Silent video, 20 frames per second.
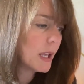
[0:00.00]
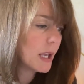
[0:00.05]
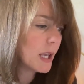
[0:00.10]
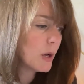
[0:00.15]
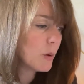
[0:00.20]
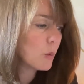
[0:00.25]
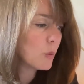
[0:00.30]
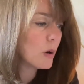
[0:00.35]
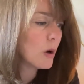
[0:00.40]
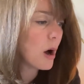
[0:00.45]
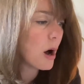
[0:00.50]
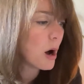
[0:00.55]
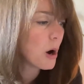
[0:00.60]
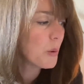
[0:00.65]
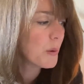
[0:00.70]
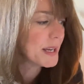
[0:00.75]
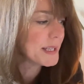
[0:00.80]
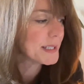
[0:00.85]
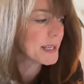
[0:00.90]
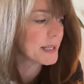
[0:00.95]
It will
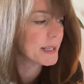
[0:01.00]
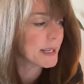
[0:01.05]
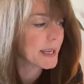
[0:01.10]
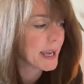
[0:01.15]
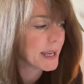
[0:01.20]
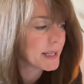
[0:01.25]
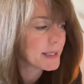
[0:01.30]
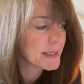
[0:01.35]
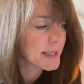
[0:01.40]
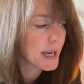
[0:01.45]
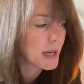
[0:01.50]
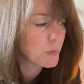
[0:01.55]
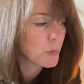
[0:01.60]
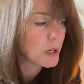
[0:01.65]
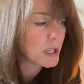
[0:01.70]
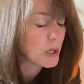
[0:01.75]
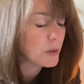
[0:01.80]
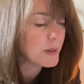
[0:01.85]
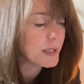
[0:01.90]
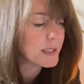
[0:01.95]
always indicate a time
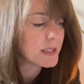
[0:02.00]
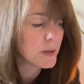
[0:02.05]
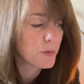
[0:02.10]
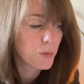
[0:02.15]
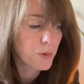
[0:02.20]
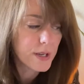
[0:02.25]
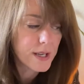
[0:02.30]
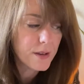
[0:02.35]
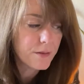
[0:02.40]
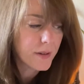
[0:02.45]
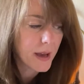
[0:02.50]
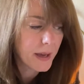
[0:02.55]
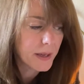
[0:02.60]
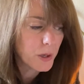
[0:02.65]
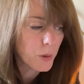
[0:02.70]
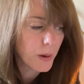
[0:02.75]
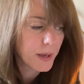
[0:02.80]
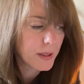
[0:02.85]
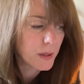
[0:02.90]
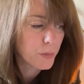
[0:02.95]
when you need to
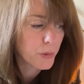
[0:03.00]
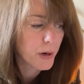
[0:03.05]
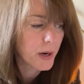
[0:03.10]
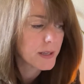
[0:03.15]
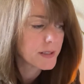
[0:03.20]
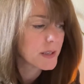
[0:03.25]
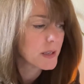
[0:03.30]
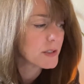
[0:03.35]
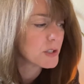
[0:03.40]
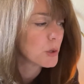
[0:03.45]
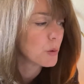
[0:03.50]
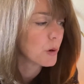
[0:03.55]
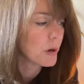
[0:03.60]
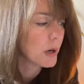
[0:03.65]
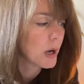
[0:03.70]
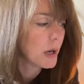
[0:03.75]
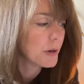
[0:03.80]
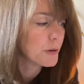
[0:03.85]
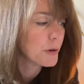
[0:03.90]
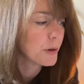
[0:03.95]
reevaluate the process you are
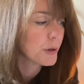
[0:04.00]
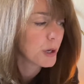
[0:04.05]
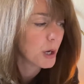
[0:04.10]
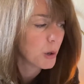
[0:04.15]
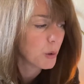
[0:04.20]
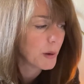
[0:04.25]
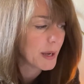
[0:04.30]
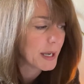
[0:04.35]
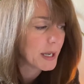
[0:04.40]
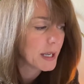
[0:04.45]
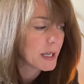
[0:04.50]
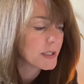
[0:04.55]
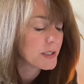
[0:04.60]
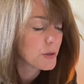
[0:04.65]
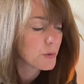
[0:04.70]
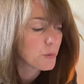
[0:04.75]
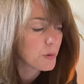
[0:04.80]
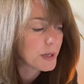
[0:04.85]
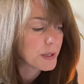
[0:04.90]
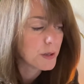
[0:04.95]
undergoing and
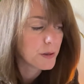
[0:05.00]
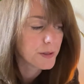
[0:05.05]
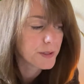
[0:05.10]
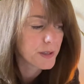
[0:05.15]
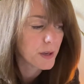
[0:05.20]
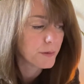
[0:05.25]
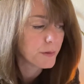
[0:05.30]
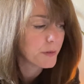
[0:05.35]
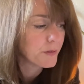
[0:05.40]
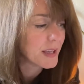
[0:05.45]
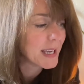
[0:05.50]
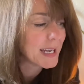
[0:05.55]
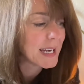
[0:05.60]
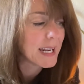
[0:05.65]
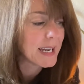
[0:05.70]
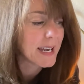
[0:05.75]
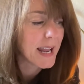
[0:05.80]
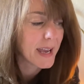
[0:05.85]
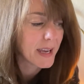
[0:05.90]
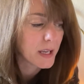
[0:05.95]
to rid yourself of any
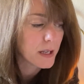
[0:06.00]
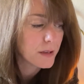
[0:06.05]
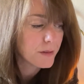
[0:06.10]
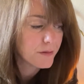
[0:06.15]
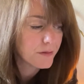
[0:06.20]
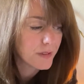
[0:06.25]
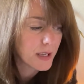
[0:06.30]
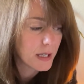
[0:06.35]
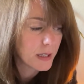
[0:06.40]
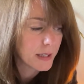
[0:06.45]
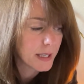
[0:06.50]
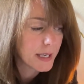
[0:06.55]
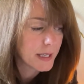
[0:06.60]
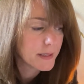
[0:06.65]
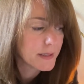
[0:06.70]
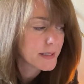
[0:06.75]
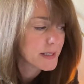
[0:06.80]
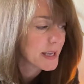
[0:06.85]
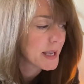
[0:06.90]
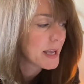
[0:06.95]
negative
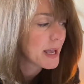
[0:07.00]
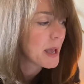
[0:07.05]
feelings,